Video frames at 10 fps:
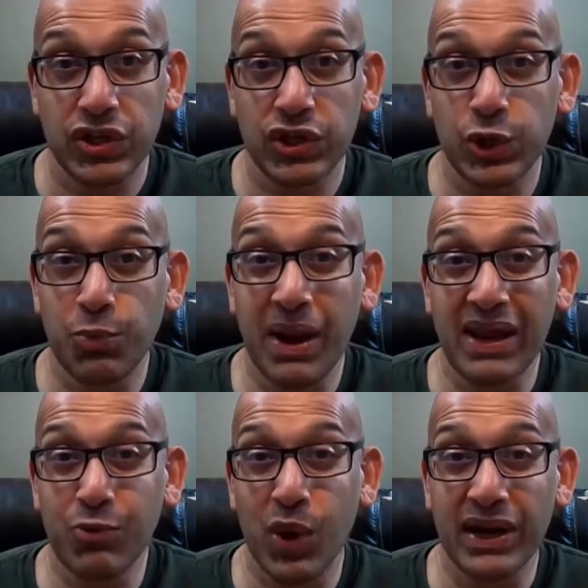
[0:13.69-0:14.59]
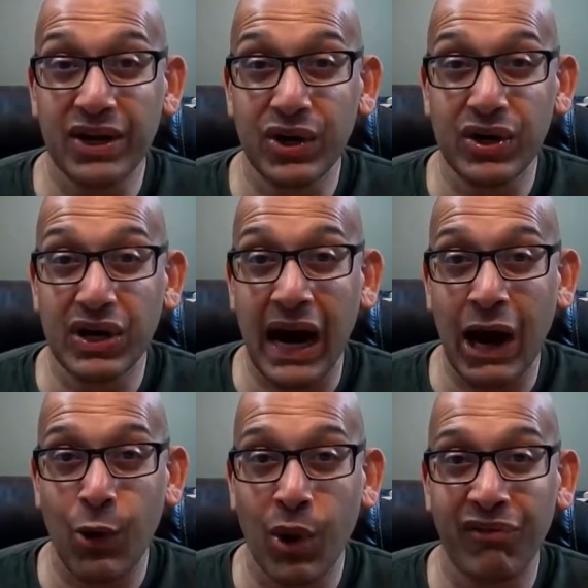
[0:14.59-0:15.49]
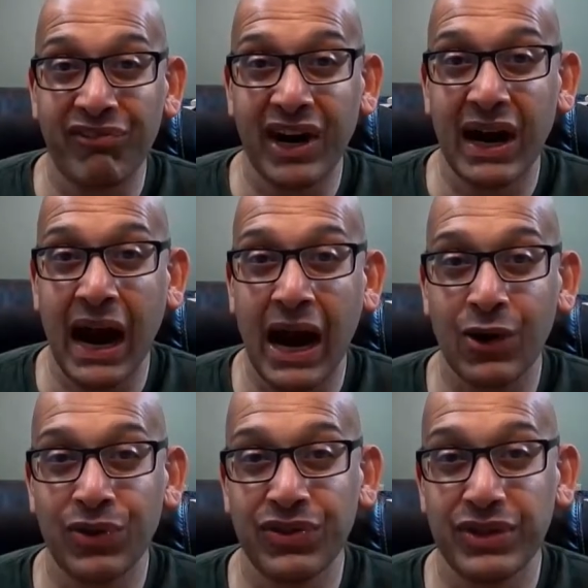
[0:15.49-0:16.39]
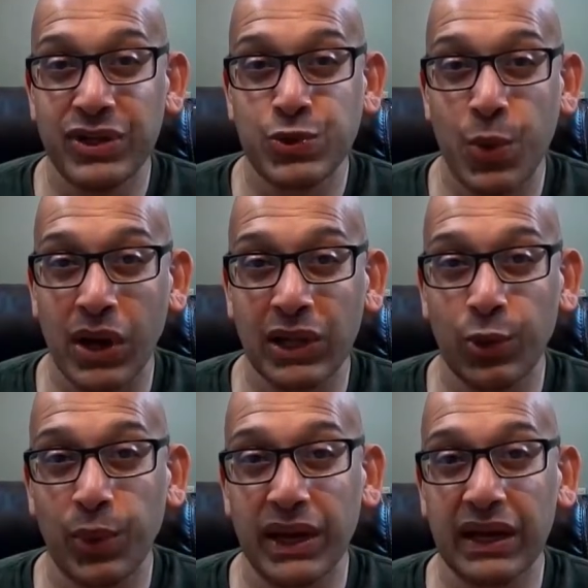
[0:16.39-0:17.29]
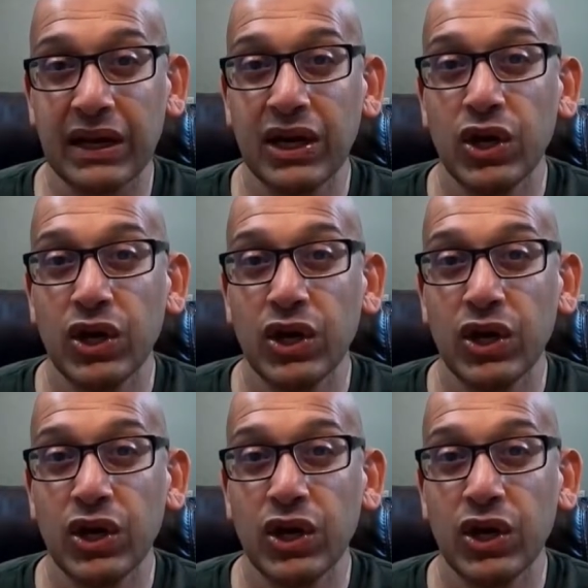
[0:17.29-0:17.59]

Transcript: You may wonder, however, how swallowing